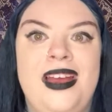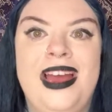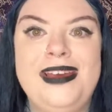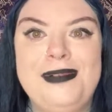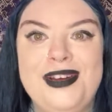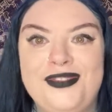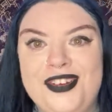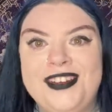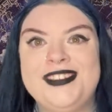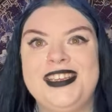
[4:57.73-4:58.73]
Hey, Bud
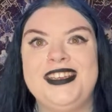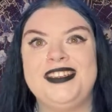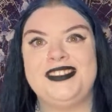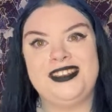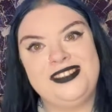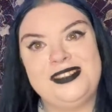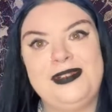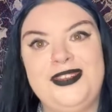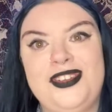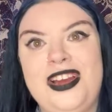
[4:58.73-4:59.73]
Files, thank you so, so
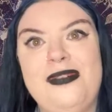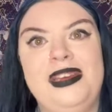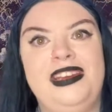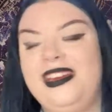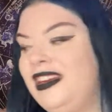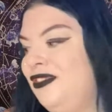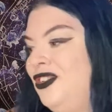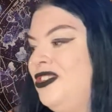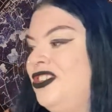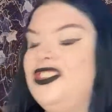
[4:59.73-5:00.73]
much for coming in. If
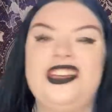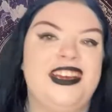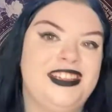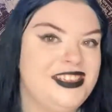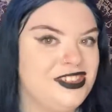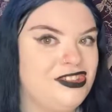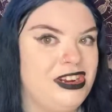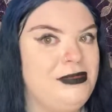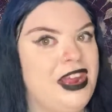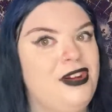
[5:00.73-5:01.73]
you could share this
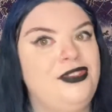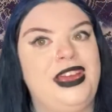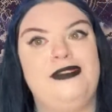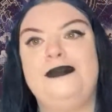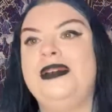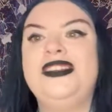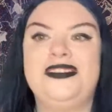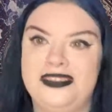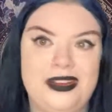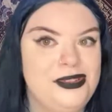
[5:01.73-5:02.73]
stream out, that would mean
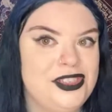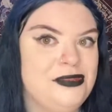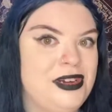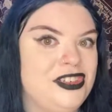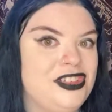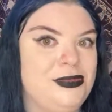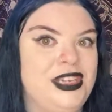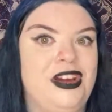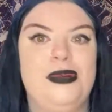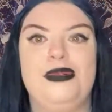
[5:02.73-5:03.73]
so, so much to
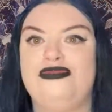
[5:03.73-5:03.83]
me. I would